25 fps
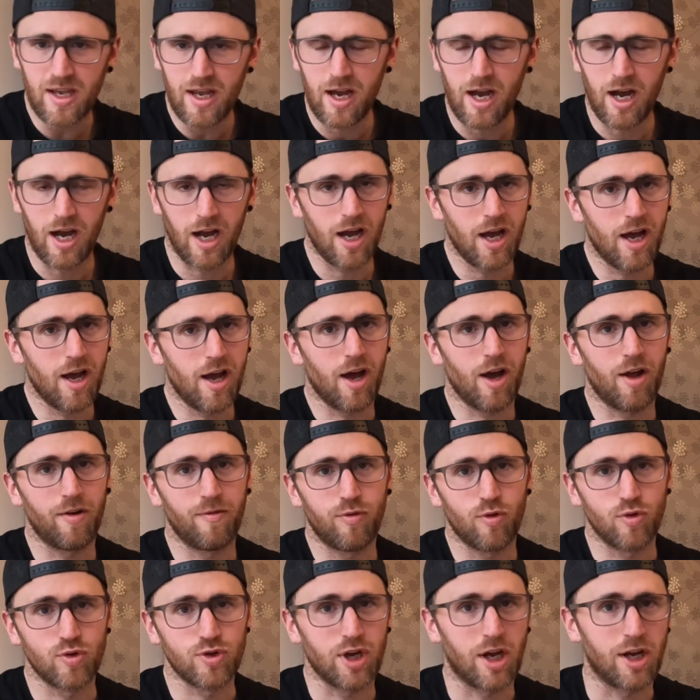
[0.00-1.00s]

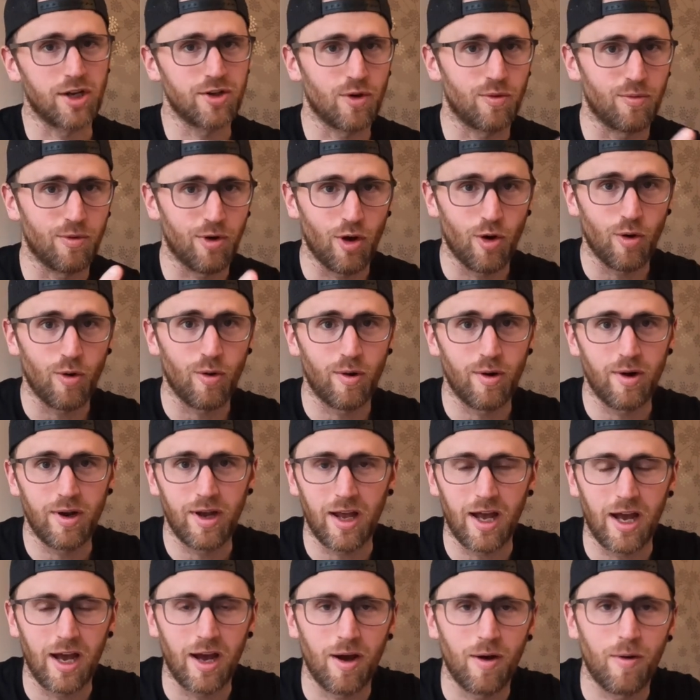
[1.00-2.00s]
Unfortunately, I don't know
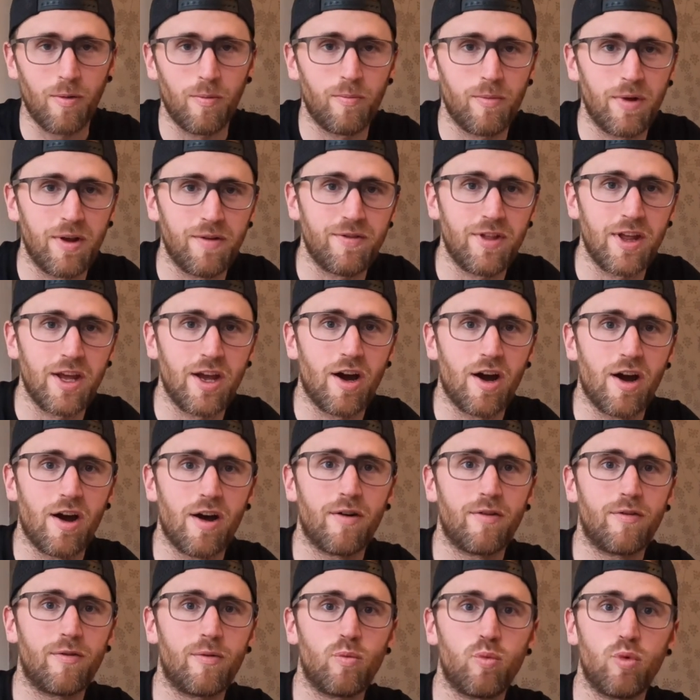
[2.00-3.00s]
if they
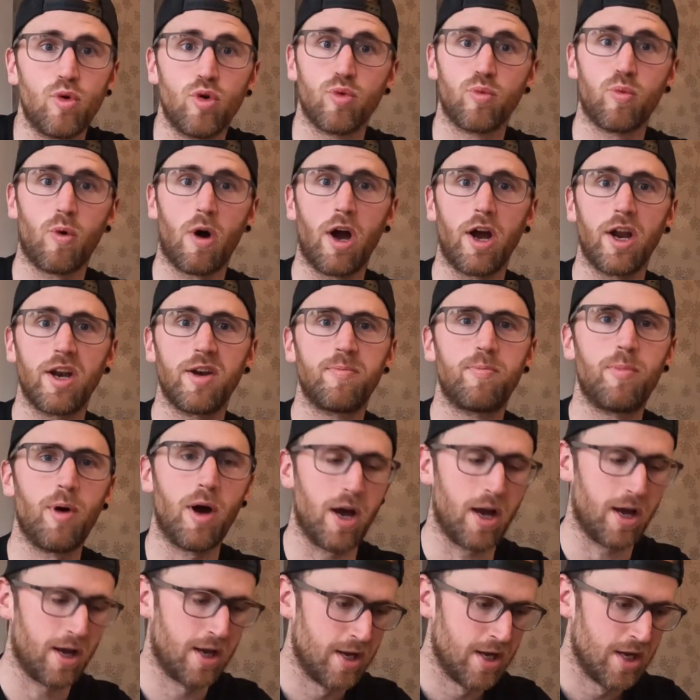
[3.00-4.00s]
are worldwide,
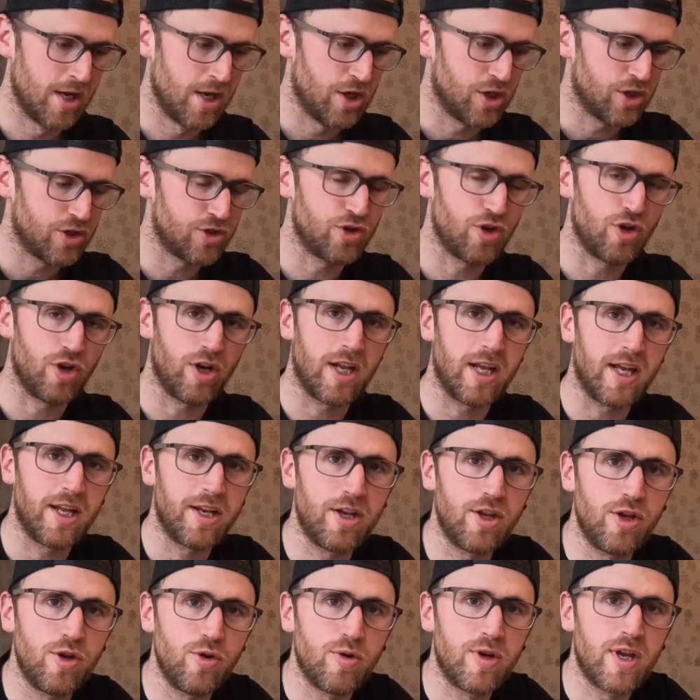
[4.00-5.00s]
but certainly in
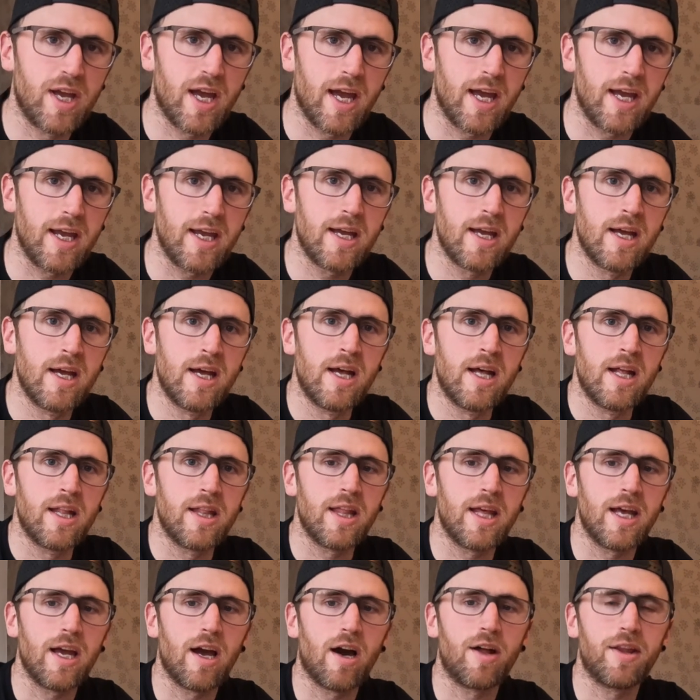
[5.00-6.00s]
the UK,
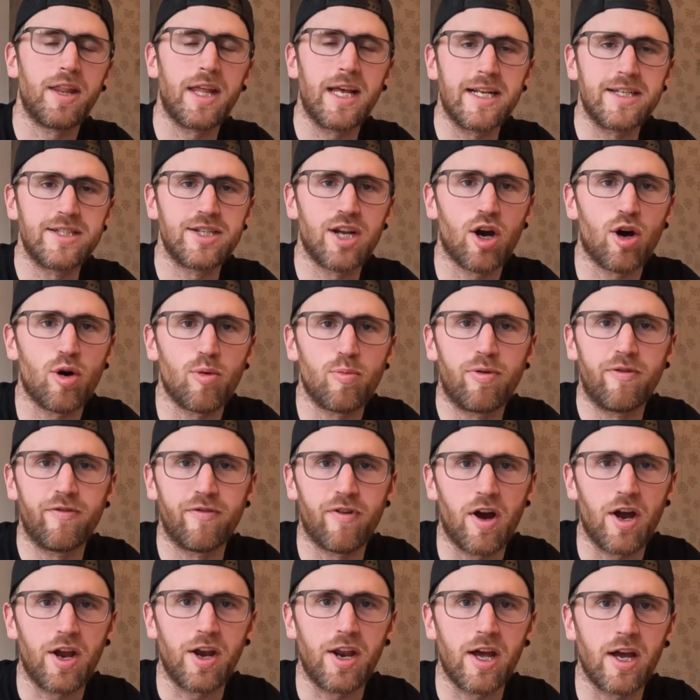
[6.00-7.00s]
they are their gel
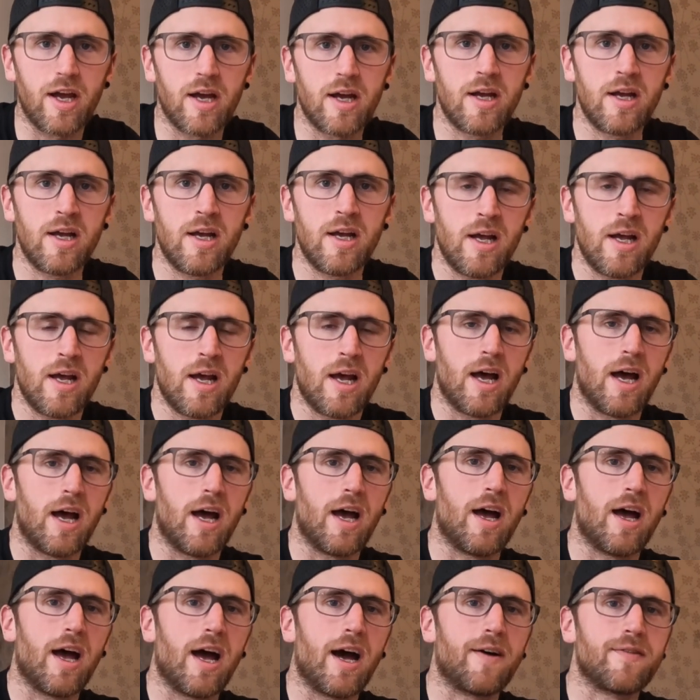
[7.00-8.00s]
provider
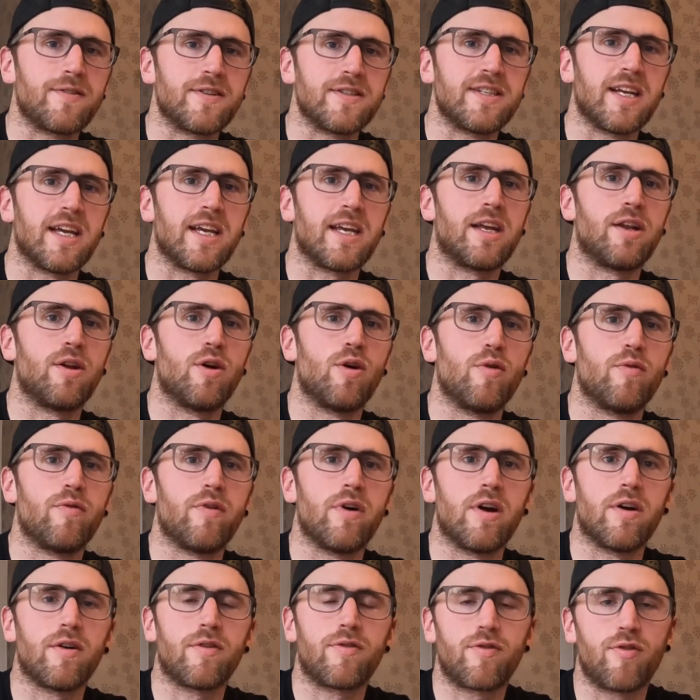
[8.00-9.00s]
after taking
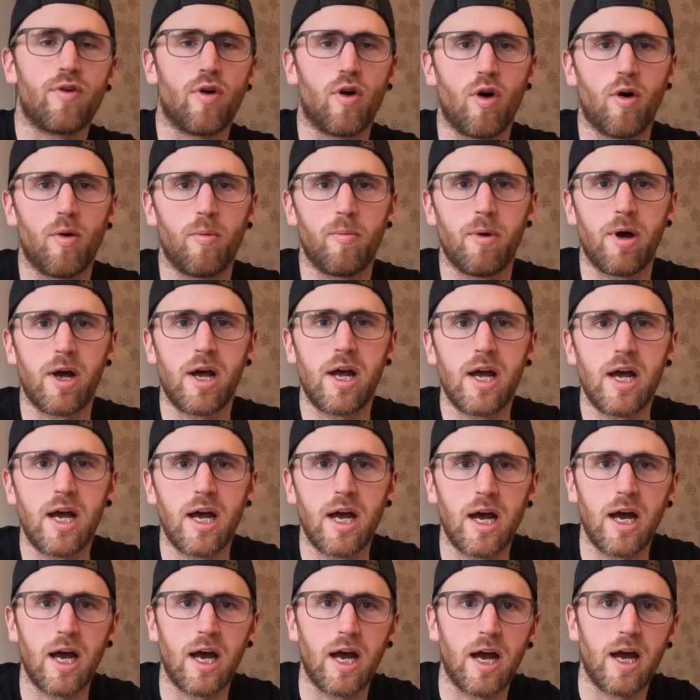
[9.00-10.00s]
over from
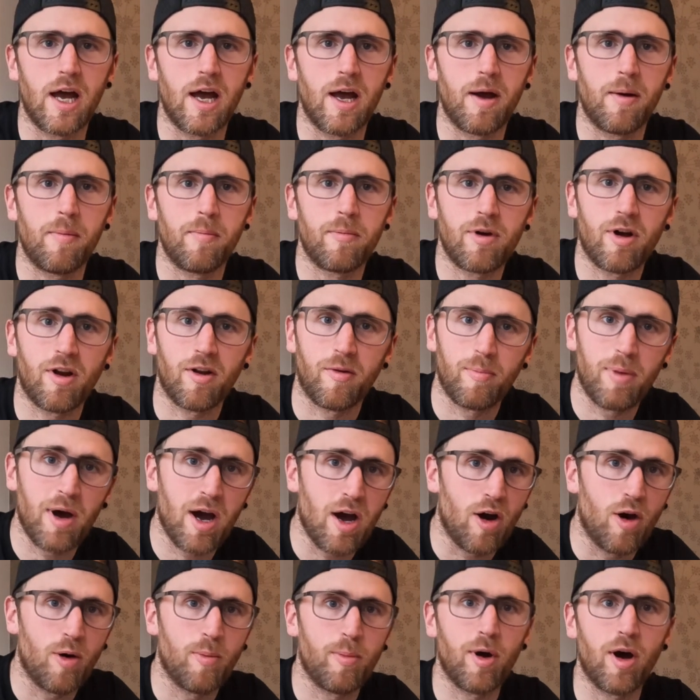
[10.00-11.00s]
kind of
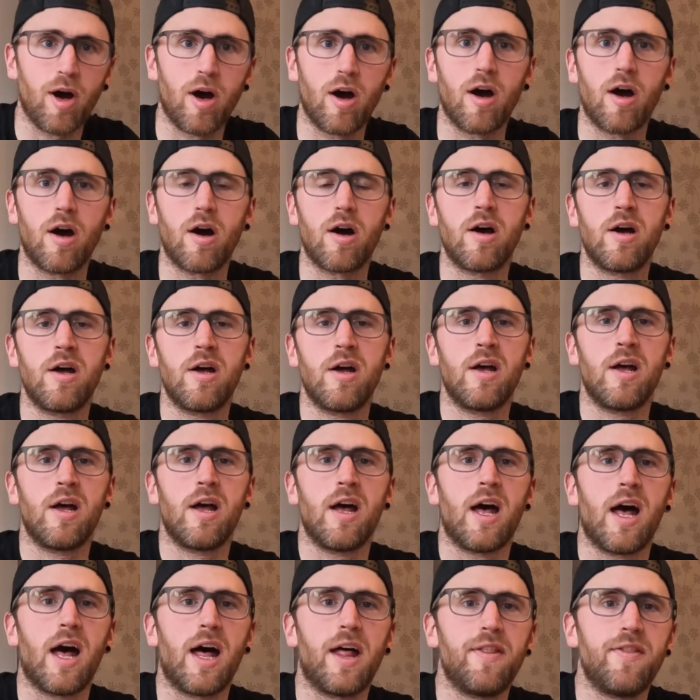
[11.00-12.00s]
Power Bar
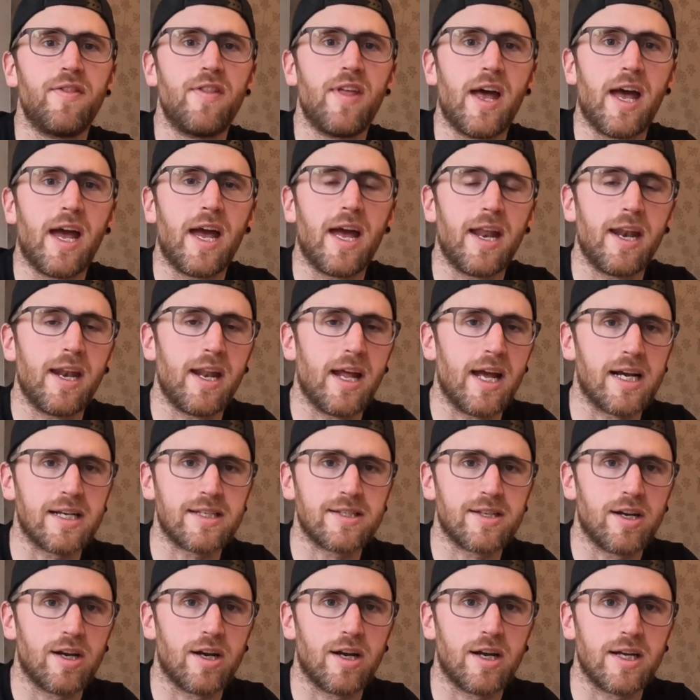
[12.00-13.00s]
and then
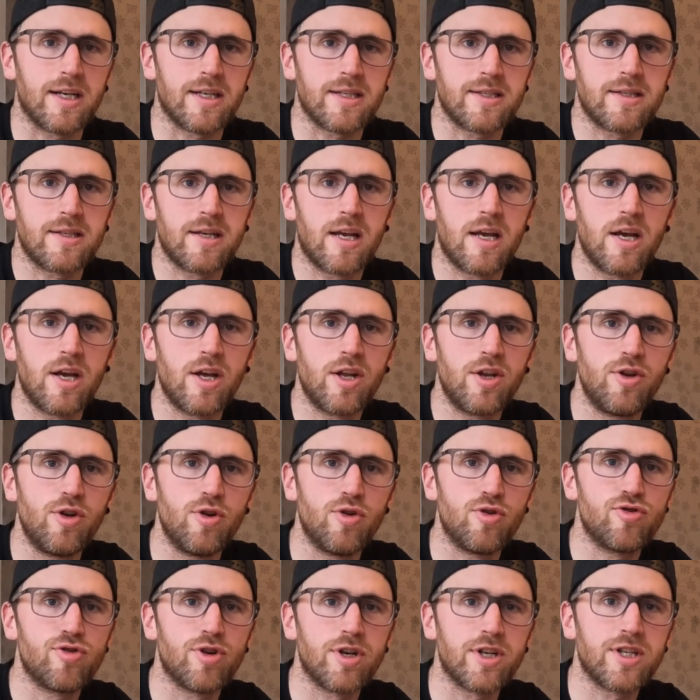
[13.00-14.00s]
SRS
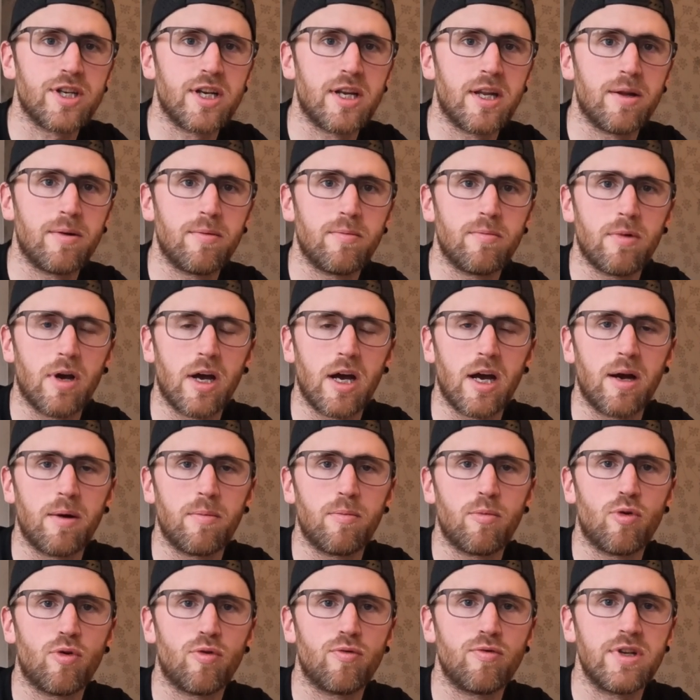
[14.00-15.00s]
Nutrition in
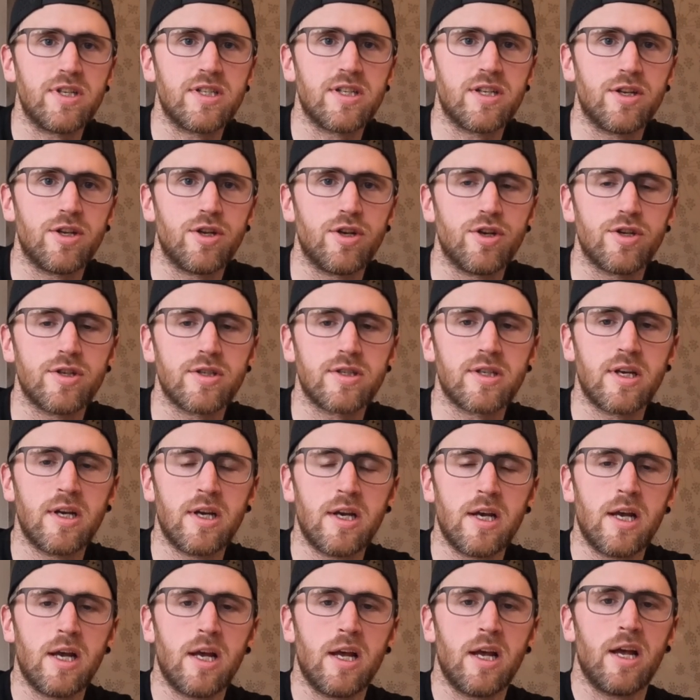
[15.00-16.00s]
more recent years.
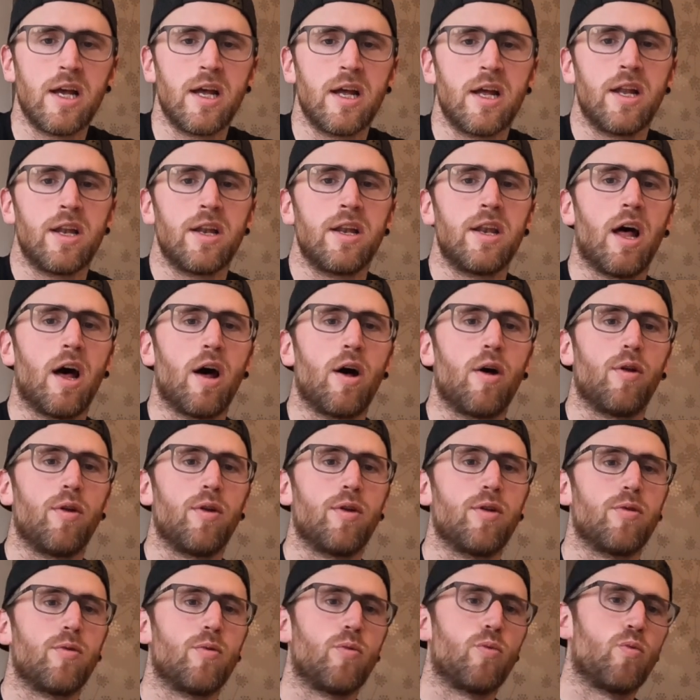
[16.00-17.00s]

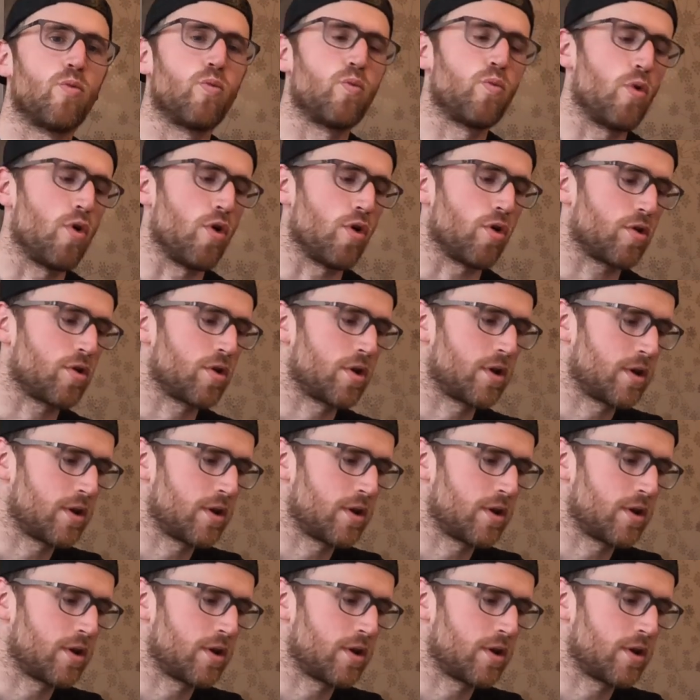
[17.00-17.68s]
Now, what